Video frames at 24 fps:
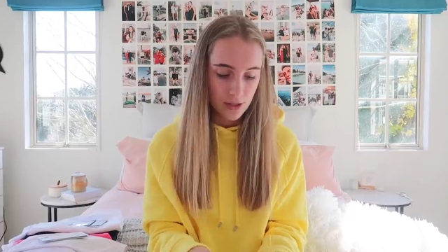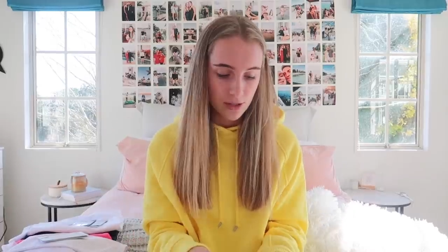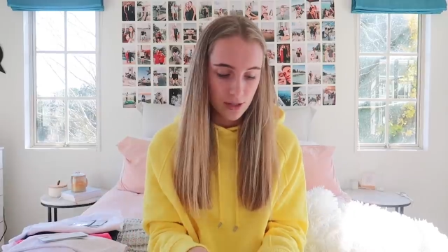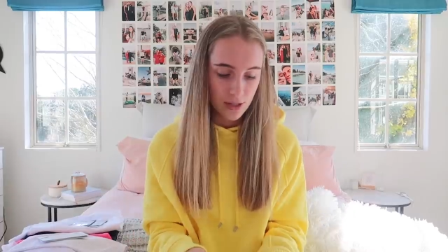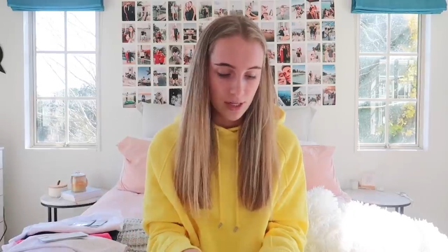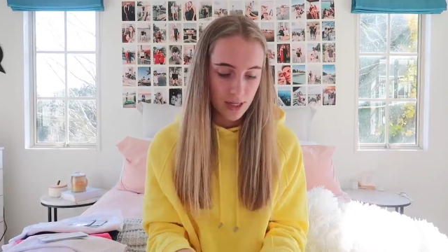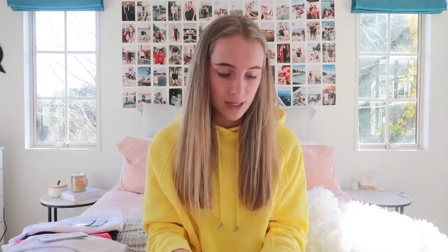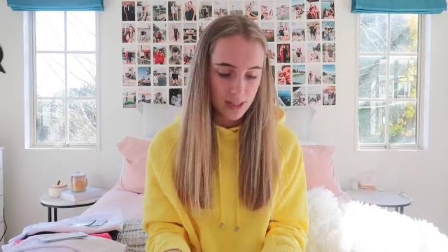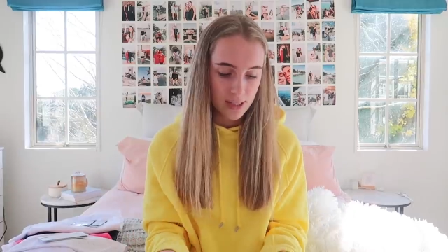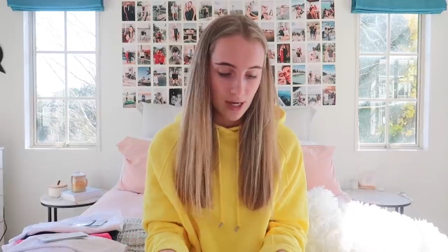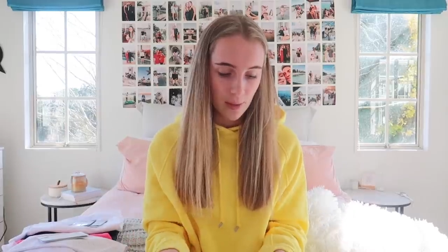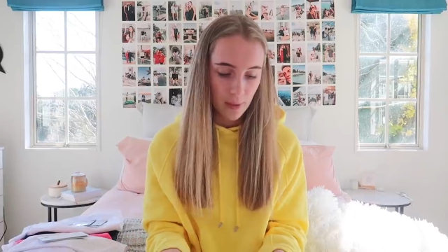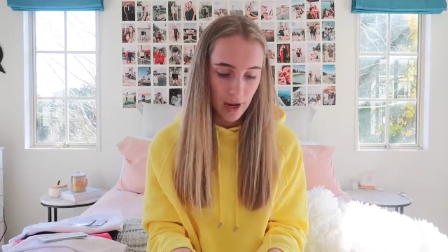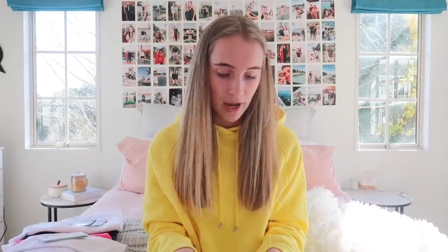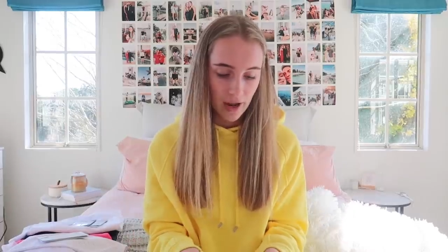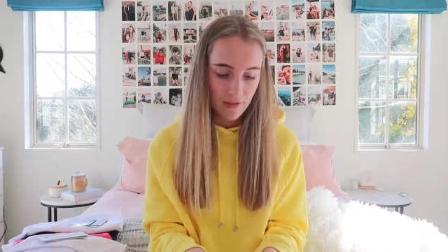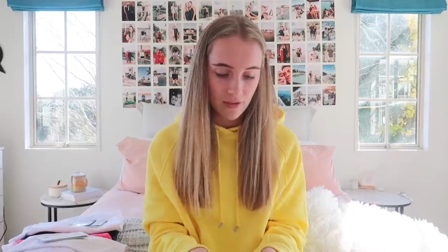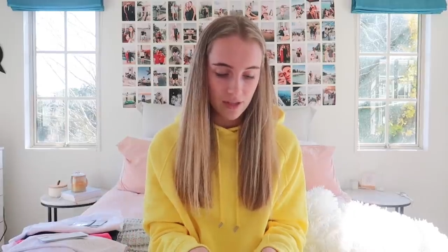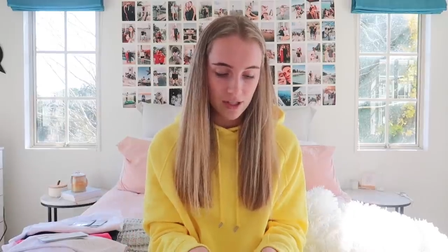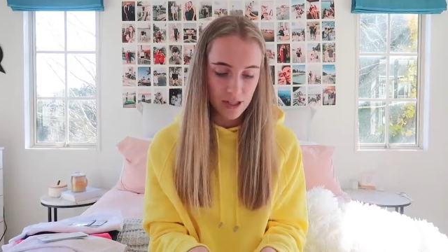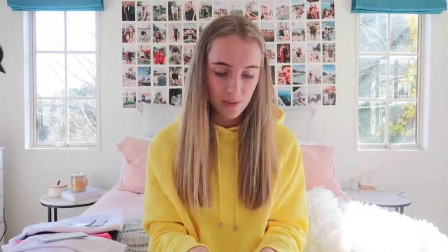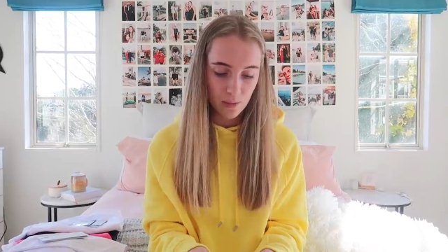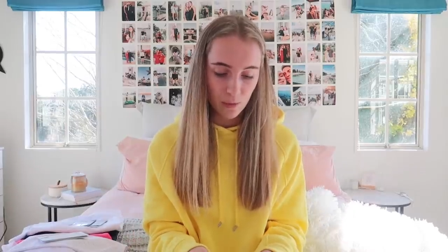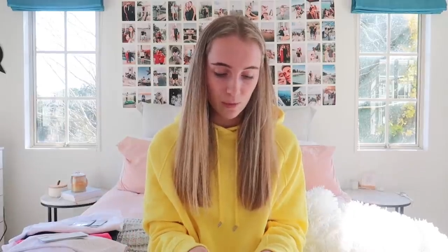So next up, we have
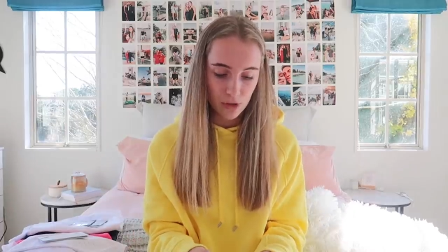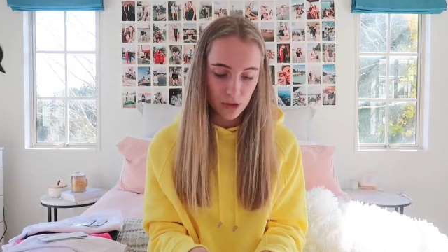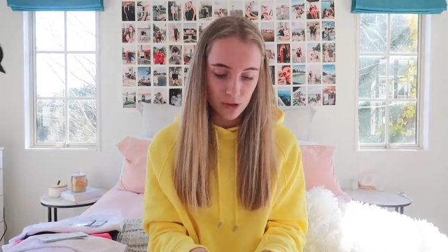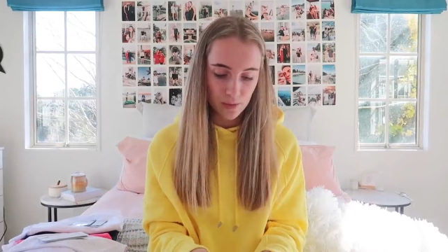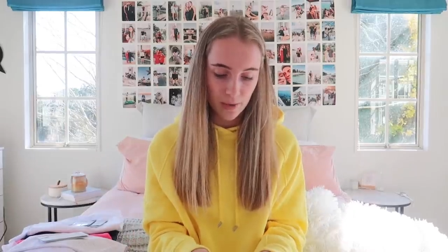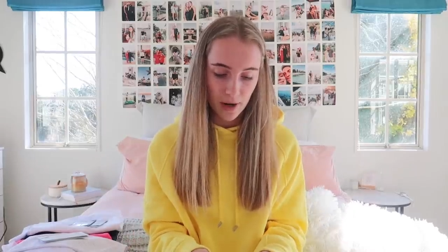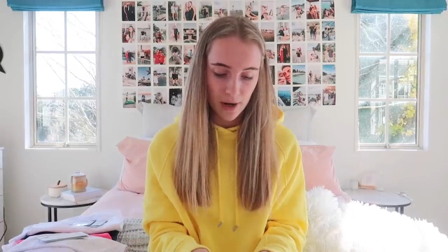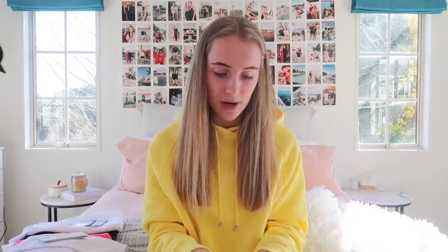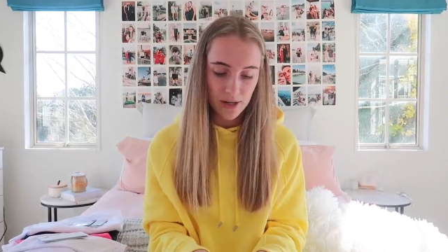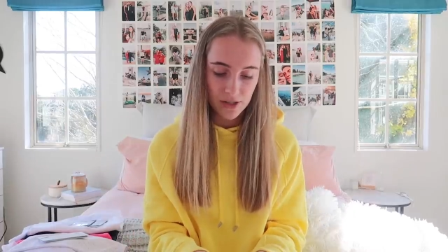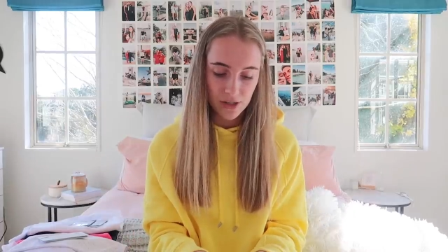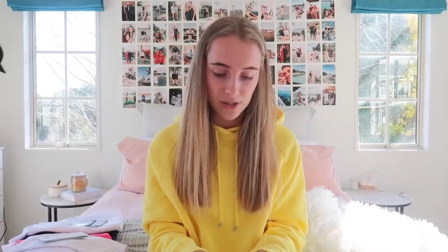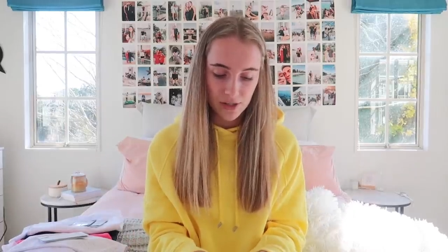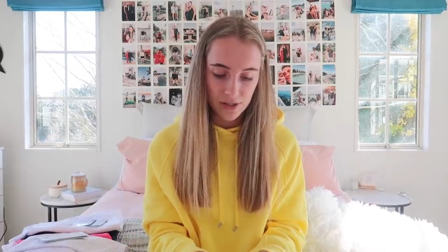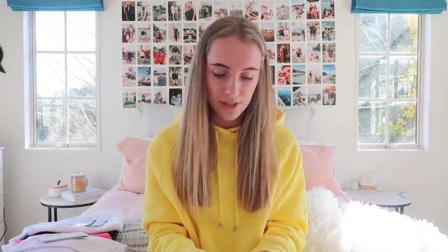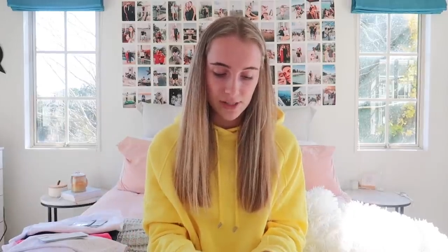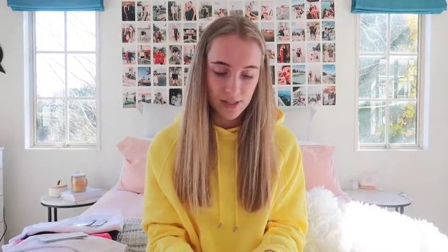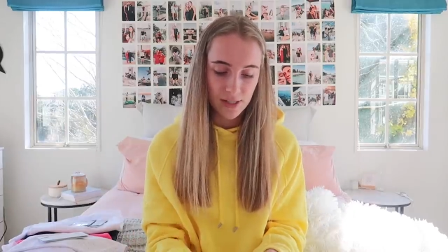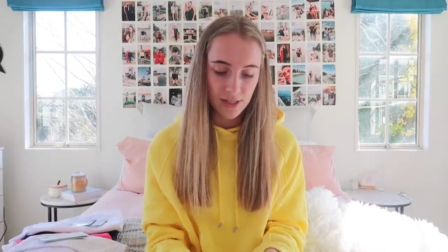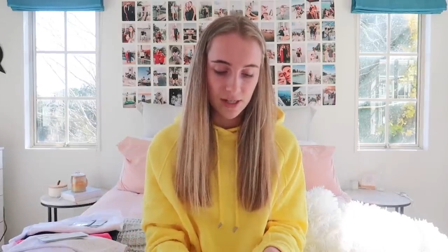the sports bra. So this is